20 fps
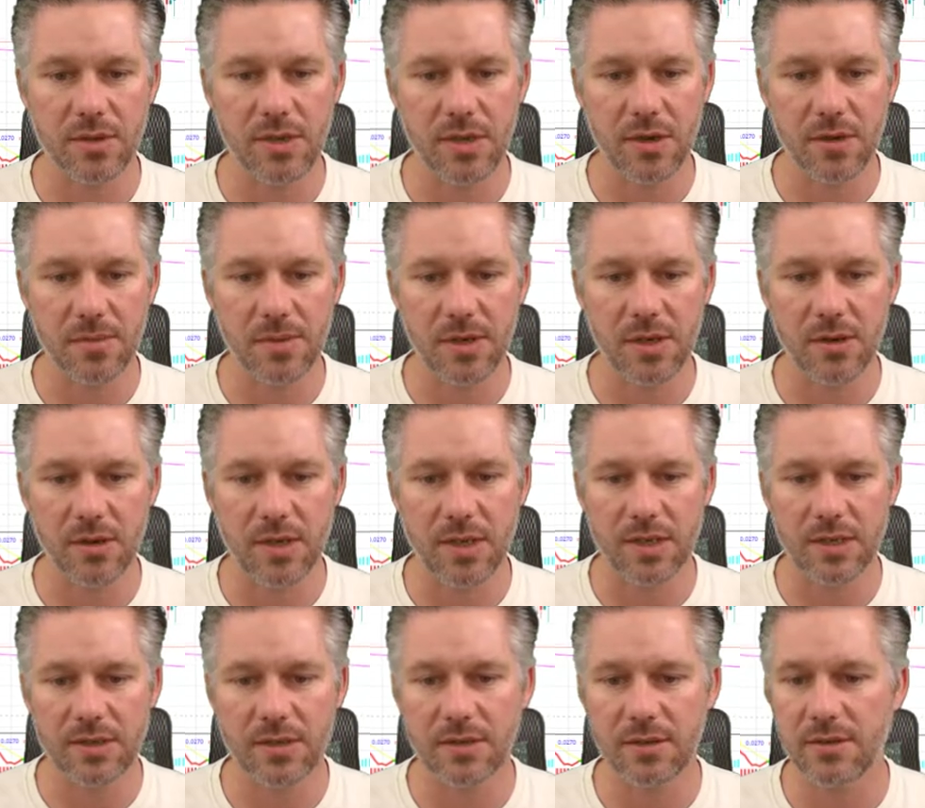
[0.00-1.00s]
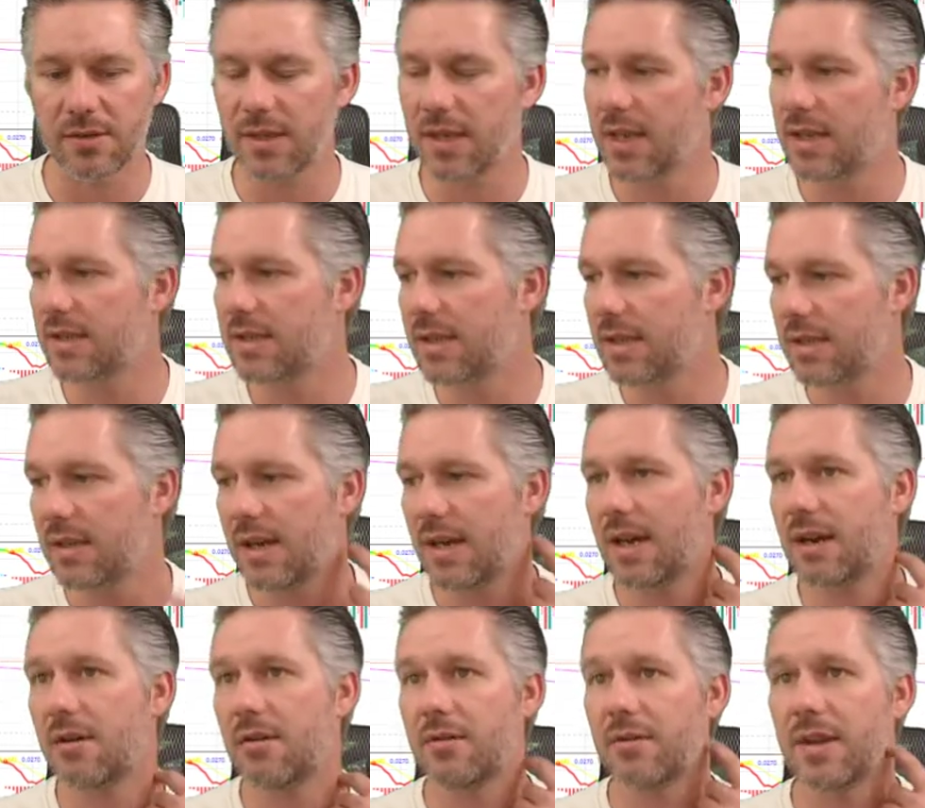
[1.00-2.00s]
So I'll be looking to get a signal
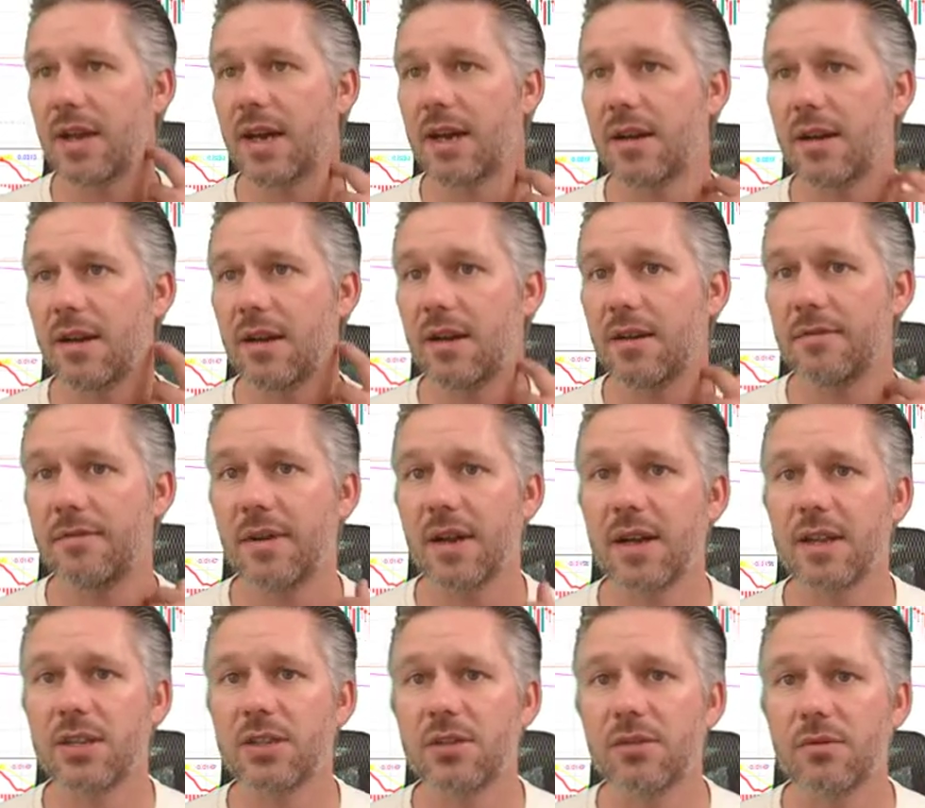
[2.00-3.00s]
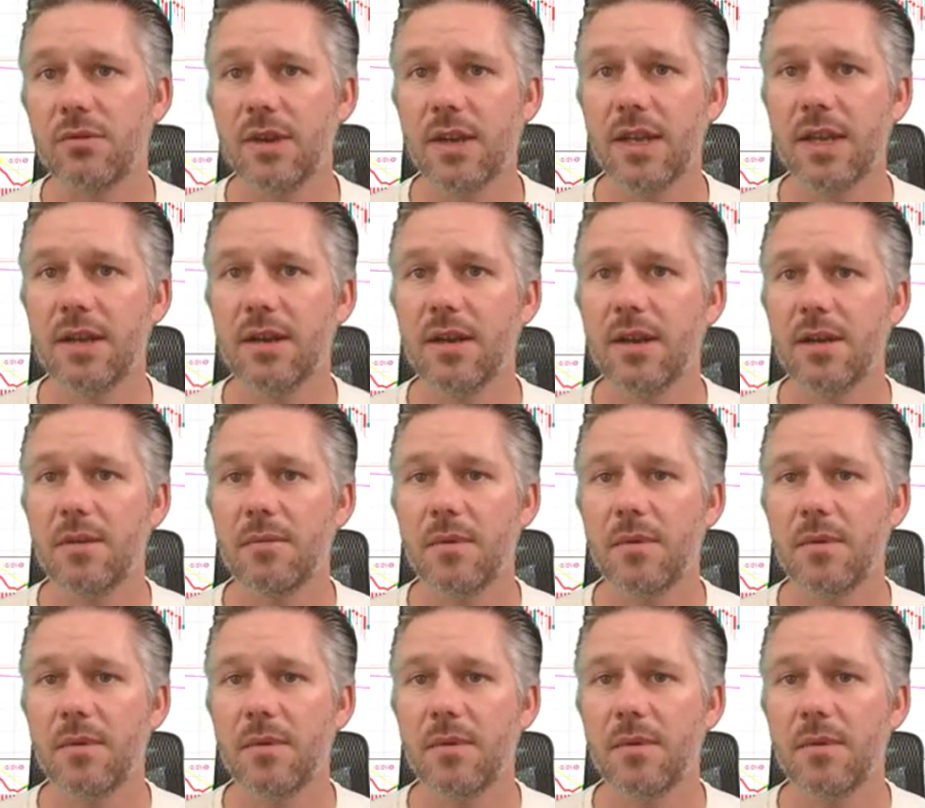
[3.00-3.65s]
out on that fairly shortly.